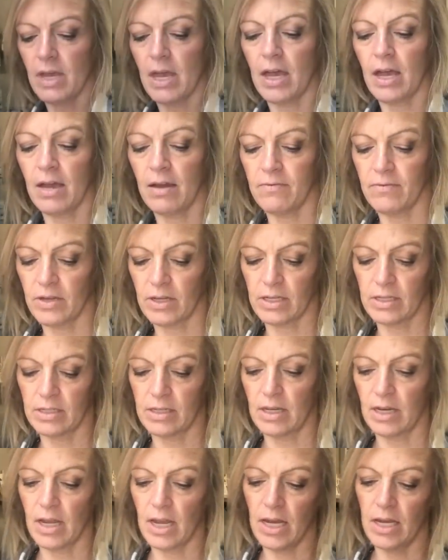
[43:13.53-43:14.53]
have, like I
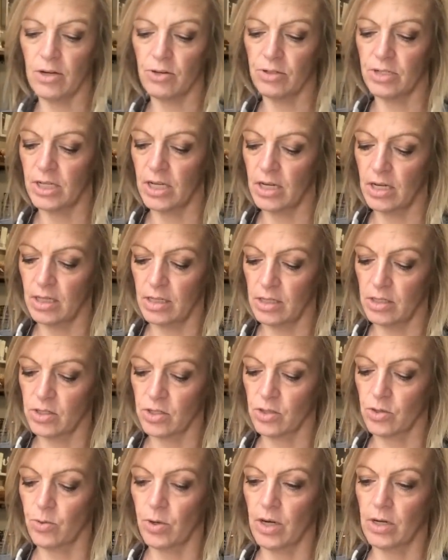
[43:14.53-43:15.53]
said, eight or 10 of these
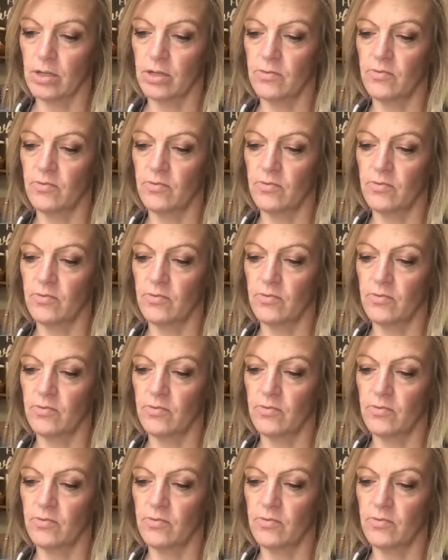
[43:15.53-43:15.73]
squares